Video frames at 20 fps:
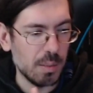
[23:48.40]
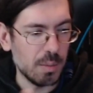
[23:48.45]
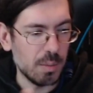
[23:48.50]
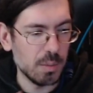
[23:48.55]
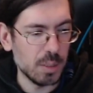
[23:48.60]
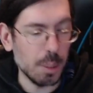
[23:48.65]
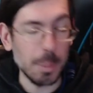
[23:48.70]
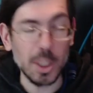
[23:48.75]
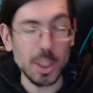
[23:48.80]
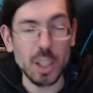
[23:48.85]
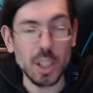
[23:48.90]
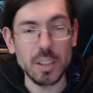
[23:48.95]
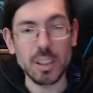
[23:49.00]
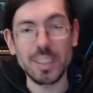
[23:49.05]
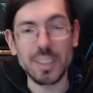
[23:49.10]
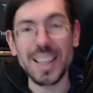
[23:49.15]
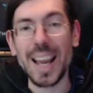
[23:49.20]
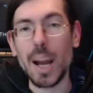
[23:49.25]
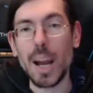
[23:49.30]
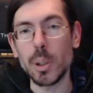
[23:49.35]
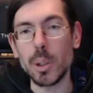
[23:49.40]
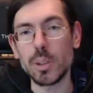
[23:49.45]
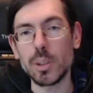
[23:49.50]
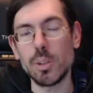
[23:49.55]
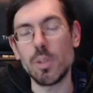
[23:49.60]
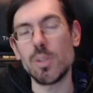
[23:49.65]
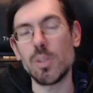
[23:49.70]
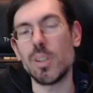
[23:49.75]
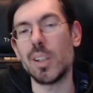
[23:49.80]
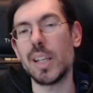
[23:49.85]
couple other
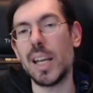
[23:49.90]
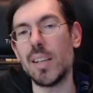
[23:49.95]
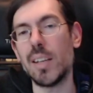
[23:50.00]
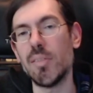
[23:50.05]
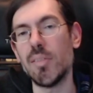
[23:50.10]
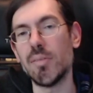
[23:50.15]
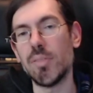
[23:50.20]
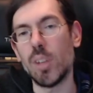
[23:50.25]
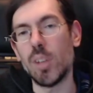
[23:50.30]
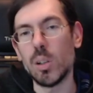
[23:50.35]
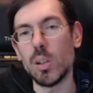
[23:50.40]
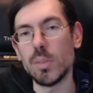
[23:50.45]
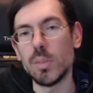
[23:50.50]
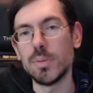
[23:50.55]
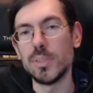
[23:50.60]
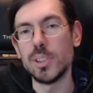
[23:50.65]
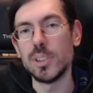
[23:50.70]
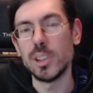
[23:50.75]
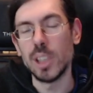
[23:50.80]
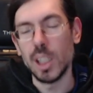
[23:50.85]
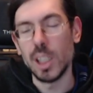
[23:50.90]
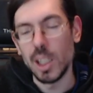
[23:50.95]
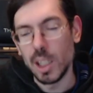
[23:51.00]
characters that get involved,